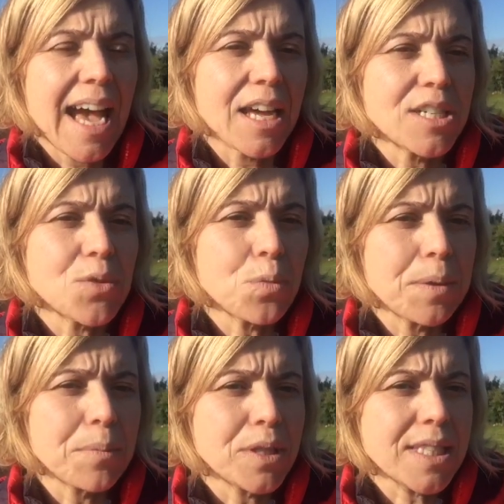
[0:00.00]
and
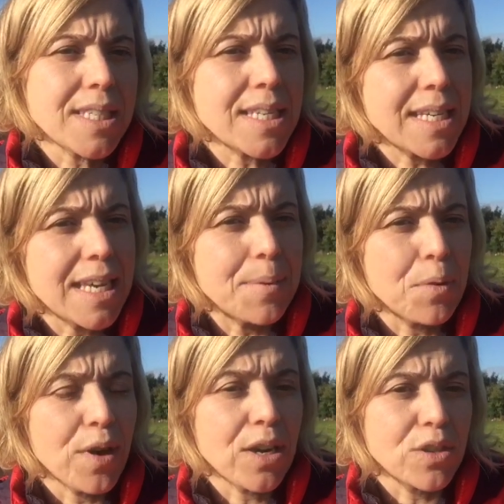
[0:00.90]
we must
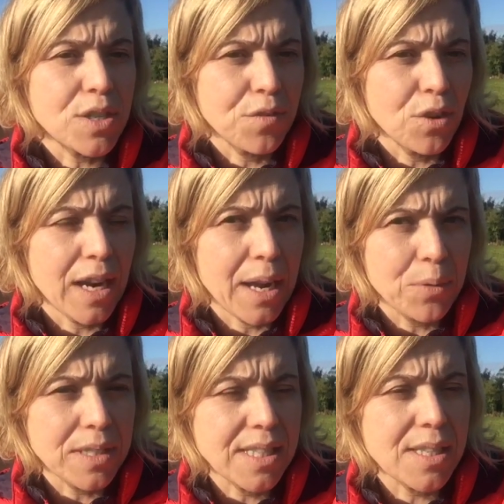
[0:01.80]
keep a record of all
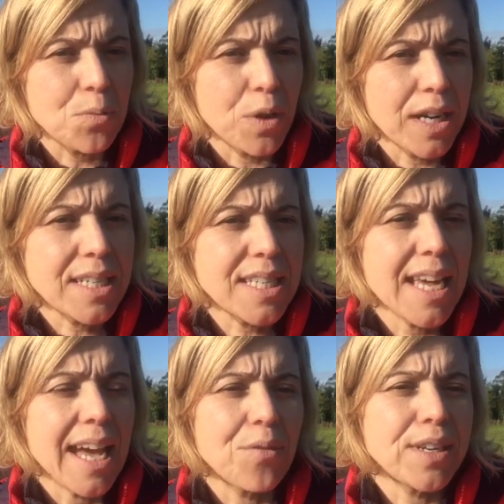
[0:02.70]
hours
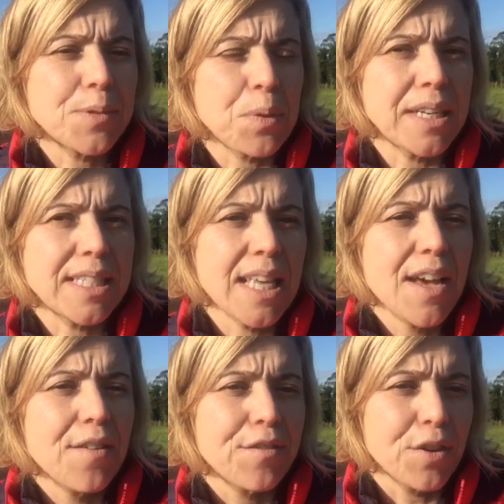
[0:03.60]
worked and rest breaks
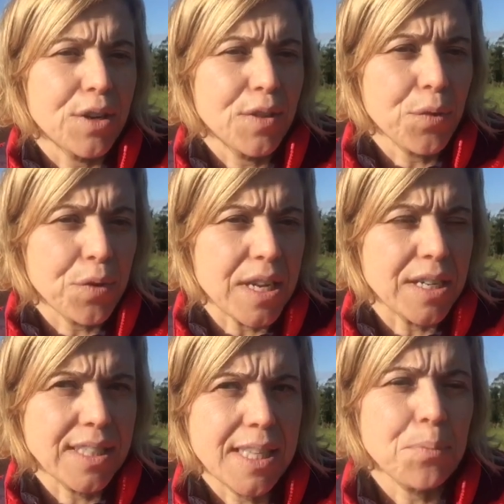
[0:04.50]
for 3
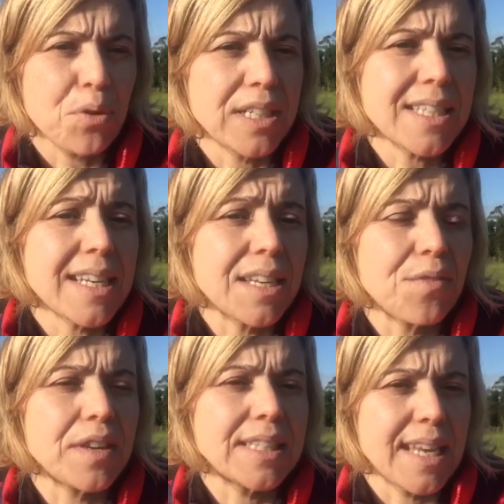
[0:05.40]
years. Parental
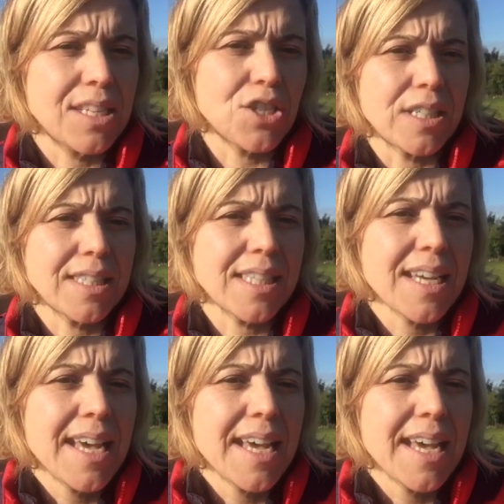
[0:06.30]
leave is 8 years.